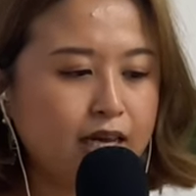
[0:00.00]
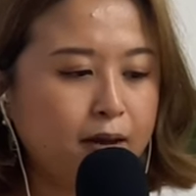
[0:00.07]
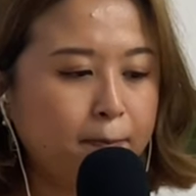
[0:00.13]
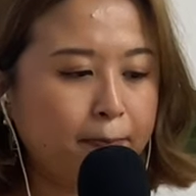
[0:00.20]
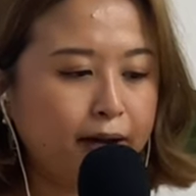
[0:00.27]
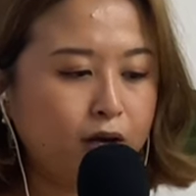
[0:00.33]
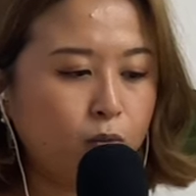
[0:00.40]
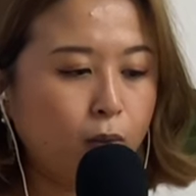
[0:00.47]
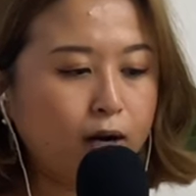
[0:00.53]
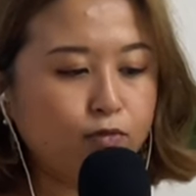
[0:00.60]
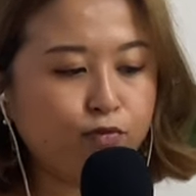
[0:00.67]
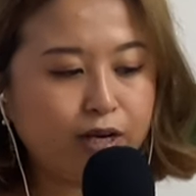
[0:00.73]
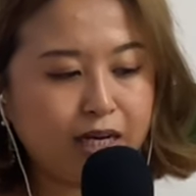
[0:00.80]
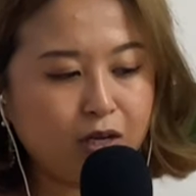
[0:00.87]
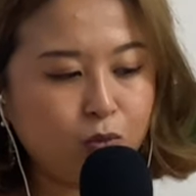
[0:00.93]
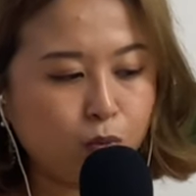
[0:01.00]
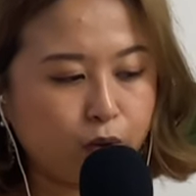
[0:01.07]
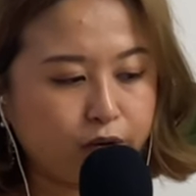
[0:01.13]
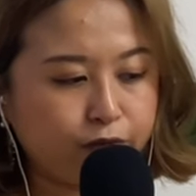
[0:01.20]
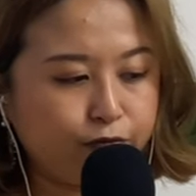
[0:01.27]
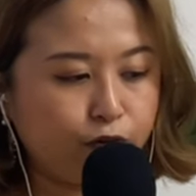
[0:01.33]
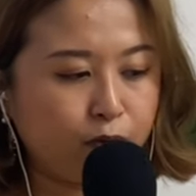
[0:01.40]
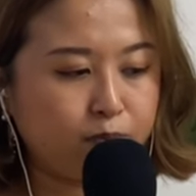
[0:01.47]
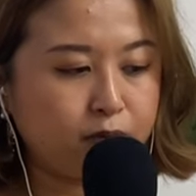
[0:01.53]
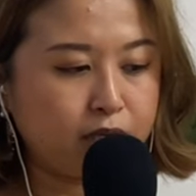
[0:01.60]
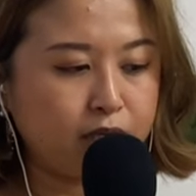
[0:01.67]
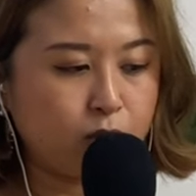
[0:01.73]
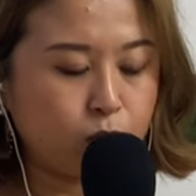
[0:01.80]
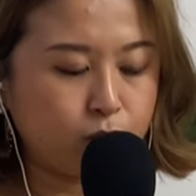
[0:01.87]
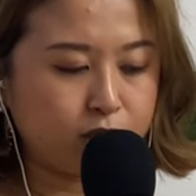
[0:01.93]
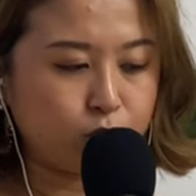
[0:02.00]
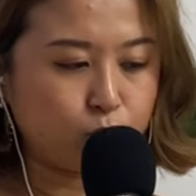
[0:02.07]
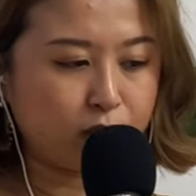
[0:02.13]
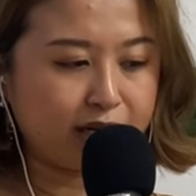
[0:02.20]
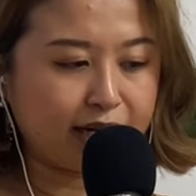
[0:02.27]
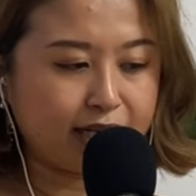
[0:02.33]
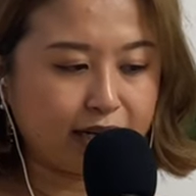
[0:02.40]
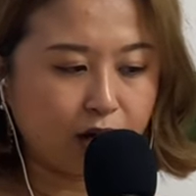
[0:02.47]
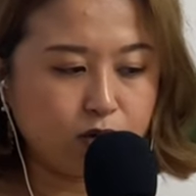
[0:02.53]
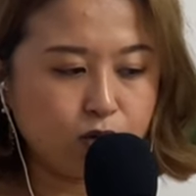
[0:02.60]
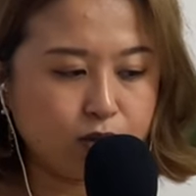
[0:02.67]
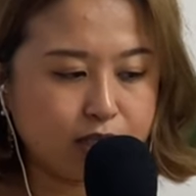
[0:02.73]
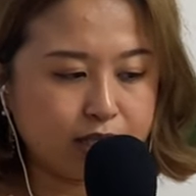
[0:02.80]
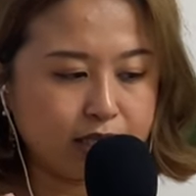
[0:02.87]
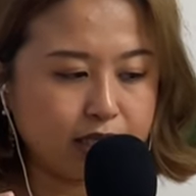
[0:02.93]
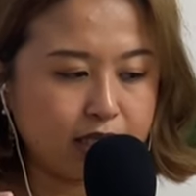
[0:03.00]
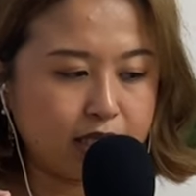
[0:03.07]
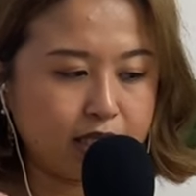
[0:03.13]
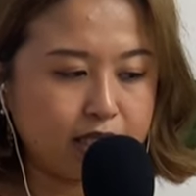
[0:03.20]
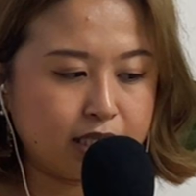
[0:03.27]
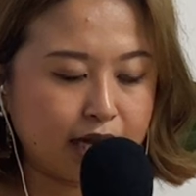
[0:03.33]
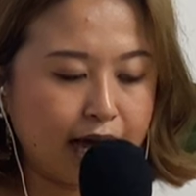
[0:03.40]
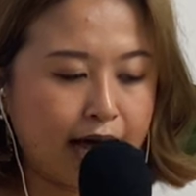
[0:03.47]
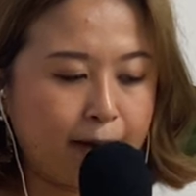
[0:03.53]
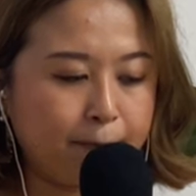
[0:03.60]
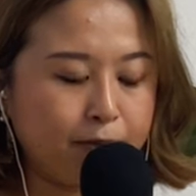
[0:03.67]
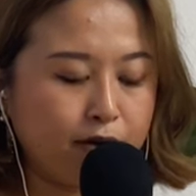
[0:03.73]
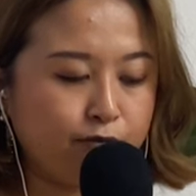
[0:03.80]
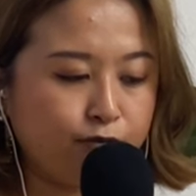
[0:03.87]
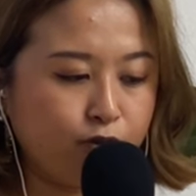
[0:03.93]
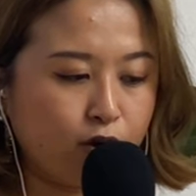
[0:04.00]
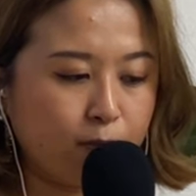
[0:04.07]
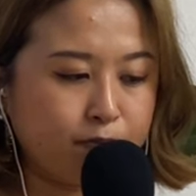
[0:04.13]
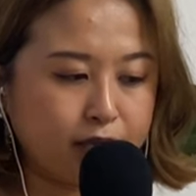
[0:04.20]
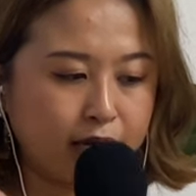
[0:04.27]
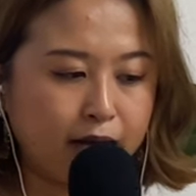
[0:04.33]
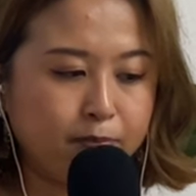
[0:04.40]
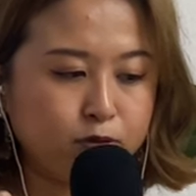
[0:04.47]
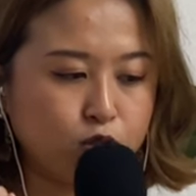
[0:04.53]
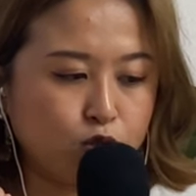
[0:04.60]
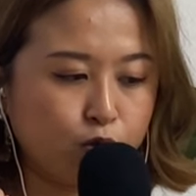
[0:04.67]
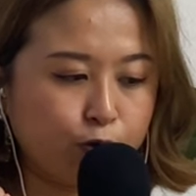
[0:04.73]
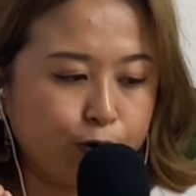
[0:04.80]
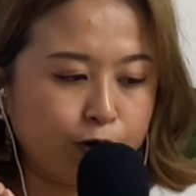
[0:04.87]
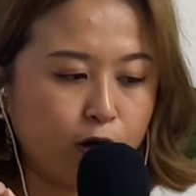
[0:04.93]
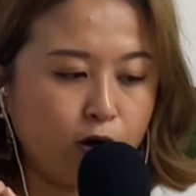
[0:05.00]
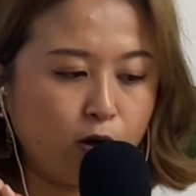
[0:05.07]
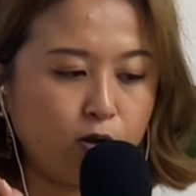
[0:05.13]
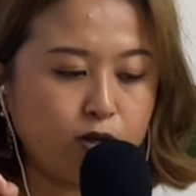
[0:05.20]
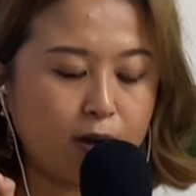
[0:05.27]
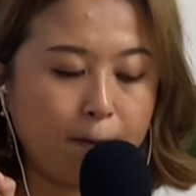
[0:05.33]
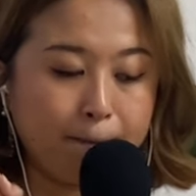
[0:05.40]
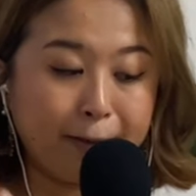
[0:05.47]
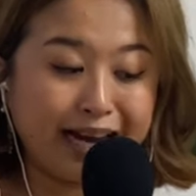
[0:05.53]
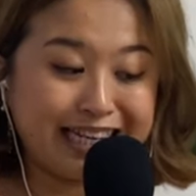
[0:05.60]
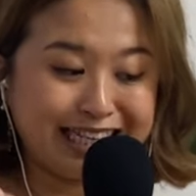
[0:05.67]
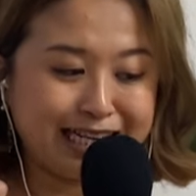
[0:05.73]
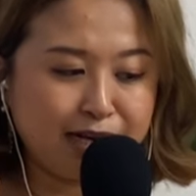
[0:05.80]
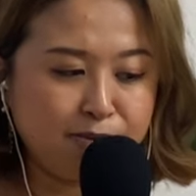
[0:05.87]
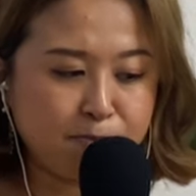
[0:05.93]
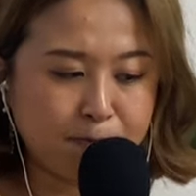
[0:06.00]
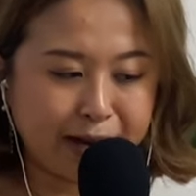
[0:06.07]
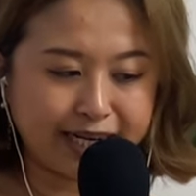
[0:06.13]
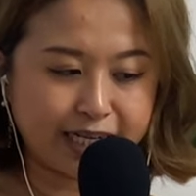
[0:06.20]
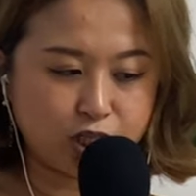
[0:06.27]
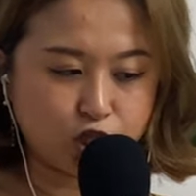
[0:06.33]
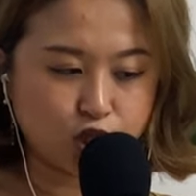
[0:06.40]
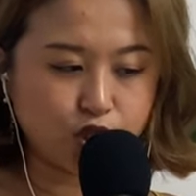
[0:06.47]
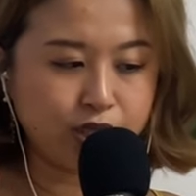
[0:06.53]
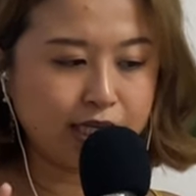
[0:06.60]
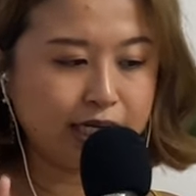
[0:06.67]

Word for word: but what really worked for me was when I downloaded this app from the App Store called Money Manager.